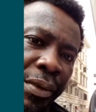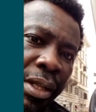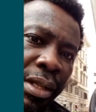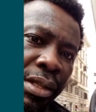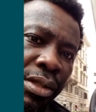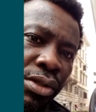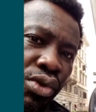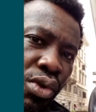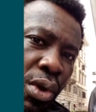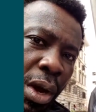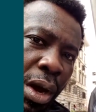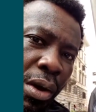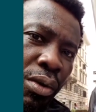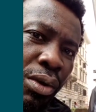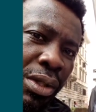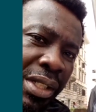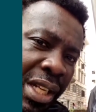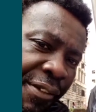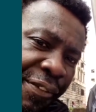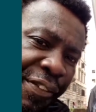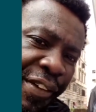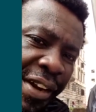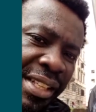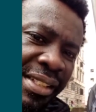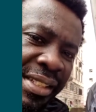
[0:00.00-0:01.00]
So
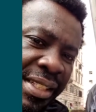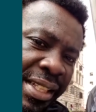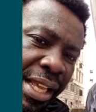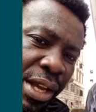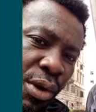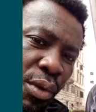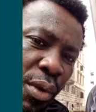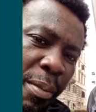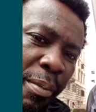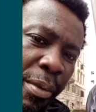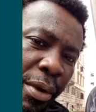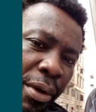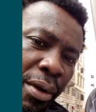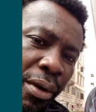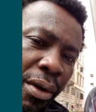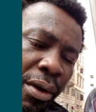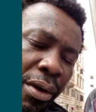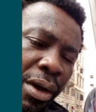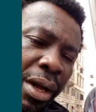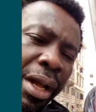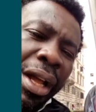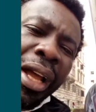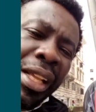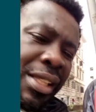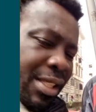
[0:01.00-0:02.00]
difference na ewo mu no.
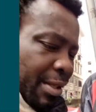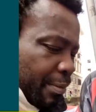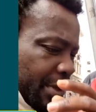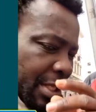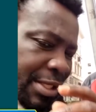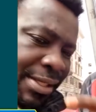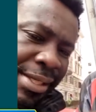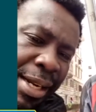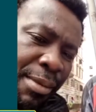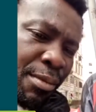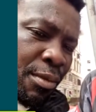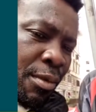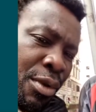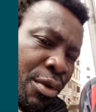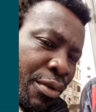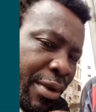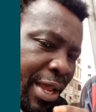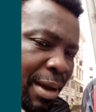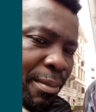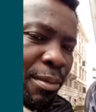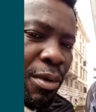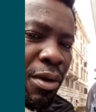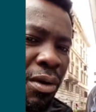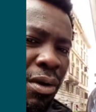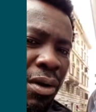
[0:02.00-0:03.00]
Etimisra mu
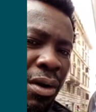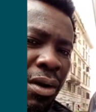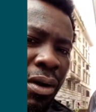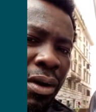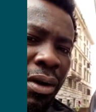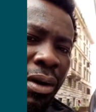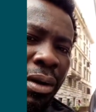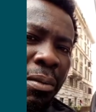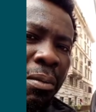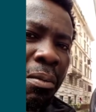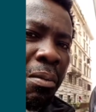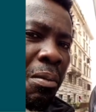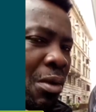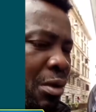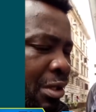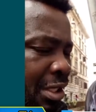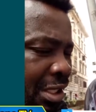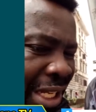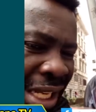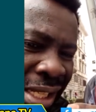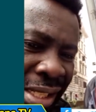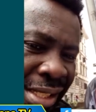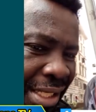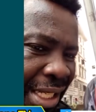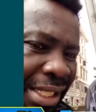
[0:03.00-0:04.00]
nwiamo. Mu
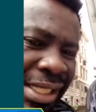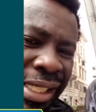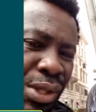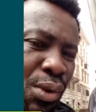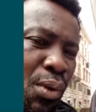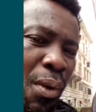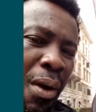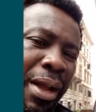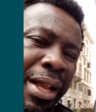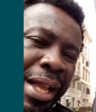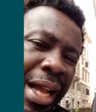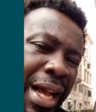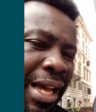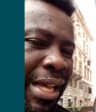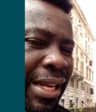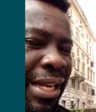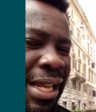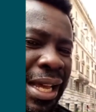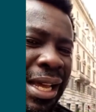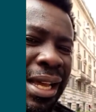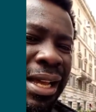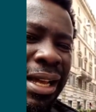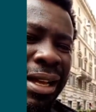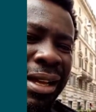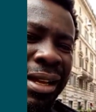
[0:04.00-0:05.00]
yesterday wo
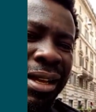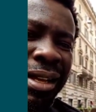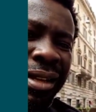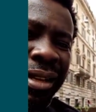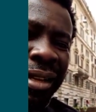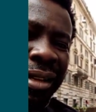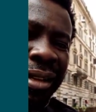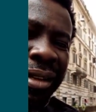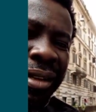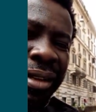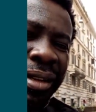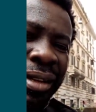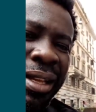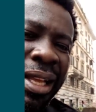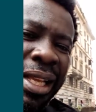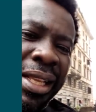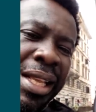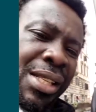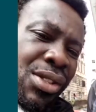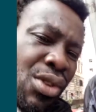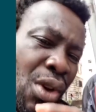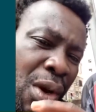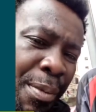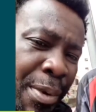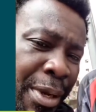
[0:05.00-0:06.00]
Ghana. And
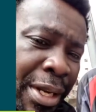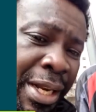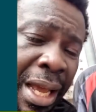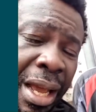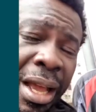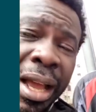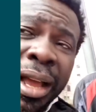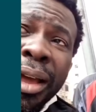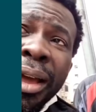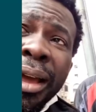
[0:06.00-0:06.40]
that's what we know.